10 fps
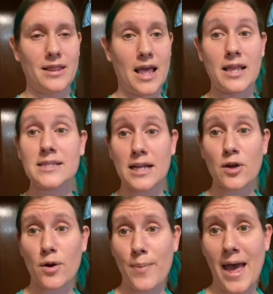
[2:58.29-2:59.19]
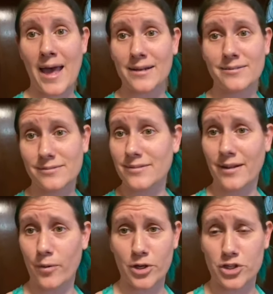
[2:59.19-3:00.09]
unless I didn't go to bed,
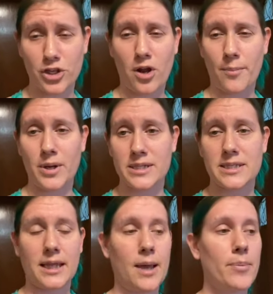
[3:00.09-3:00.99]
which, I'm gonna sleep.